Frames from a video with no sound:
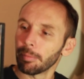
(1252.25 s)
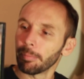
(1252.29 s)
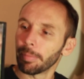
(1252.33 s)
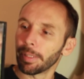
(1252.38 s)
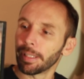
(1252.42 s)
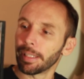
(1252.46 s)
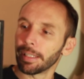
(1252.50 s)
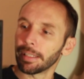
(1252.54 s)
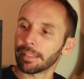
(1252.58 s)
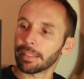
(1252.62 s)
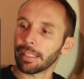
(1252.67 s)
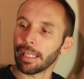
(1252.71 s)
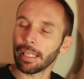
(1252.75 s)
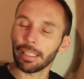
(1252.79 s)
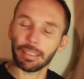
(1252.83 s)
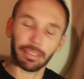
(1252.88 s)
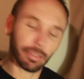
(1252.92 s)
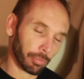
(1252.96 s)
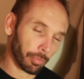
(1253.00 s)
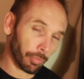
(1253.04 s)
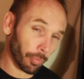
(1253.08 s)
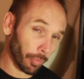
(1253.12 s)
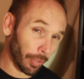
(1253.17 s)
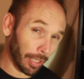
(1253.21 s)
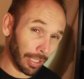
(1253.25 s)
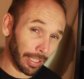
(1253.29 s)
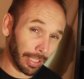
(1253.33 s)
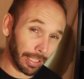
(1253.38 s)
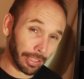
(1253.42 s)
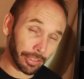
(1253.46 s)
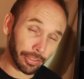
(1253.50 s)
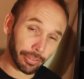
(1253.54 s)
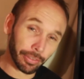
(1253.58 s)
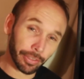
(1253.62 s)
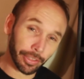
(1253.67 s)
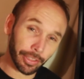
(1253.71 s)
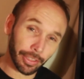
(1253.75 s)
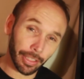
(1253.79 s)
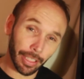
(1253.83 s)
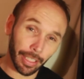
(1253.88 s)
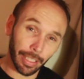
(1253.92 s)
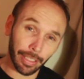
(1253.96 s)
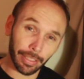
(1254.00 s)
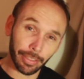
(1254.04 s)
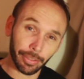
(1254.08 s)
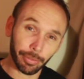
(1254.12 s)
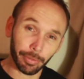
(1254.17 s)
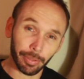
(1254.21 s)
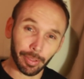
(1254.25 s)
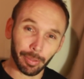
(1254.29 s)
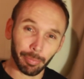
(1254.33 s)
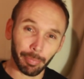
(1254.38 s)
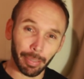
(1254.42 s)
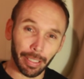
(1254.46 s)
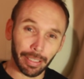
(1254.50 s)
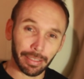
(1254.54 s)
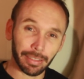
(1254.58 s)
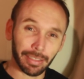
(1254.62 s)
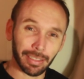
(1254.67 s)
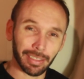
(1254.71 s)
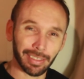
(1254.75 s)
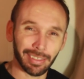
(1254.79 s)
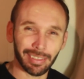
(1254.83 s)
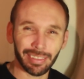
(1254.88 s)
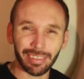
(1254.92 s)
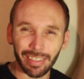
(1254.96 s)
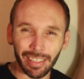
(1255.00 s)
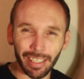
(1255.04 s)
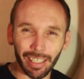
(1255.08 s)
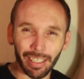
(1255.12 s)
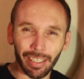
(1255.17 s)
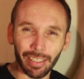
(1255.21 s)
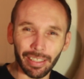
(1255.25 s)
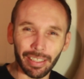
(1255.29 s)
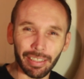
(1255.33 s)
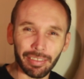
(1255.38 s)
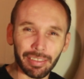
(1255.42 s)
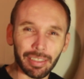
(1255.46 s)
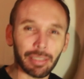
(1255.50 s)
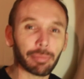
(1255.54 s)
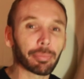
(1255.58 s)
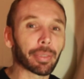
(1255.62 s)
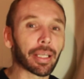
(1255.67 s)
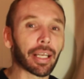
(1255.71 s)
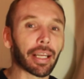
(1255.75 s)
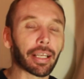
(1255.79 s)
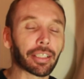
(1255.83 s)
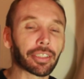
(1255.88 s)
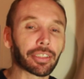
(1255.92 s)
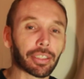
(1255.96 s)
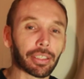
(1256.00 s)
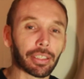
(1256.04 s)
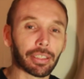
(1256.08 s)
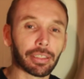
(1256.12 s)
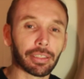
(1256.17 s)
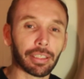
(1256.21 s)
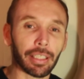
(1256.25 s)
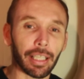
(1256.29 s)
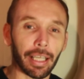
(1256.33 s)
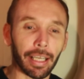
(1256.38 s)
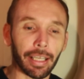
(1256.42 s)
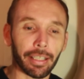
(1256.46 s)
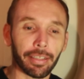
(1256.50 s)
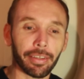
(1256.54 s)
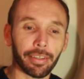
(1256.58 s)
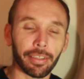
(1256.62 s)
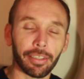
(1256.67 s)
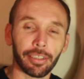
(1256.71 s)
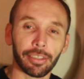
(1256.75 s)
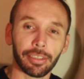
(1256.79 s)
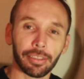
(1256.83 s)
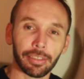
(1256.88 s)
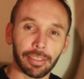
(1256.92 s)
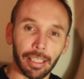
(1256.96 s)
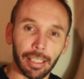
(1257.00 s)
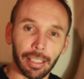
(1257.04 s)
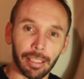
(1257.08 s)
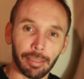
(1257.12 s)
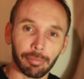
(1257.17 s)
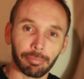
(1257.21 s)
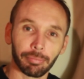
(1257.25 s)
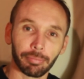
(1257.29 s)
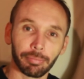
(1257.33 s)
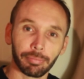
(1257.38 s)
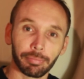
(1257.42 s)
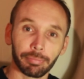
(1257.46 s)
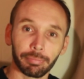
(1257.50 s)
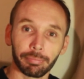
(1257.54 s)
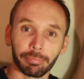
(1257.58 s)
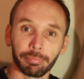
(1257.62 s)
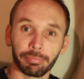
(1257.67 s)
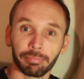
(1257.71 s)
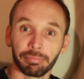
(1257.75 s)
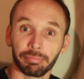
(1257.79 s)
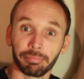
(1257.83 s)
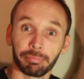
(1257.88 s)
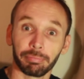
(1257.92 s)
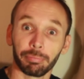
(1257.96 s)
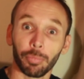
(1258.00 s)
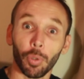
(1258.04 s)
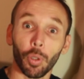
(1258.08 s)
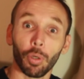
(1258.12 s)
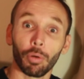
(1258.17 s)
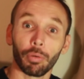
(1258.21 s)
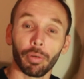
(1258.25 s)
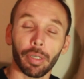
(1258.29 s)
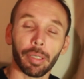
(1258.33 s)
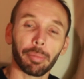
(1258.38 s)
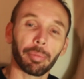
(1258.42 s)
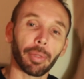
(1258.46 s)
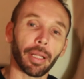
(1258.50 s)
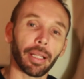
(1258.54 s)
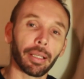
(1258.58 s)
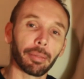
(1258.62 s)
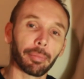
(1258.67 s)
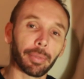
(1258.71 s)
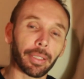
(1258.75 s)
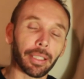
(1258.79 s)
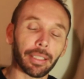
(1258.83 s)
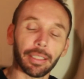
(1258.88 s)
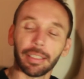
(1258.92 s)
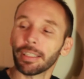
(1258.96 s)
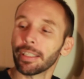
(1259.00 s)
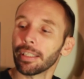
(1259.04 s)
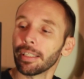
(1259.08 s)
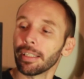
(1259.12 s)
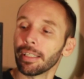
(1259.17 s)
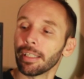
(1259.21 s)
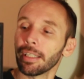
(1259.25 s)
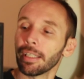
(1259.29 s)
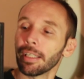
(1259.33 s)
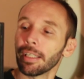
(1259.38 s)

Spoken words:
this has one extra stage, which makes it, it gives it a bit extra length and more replayability.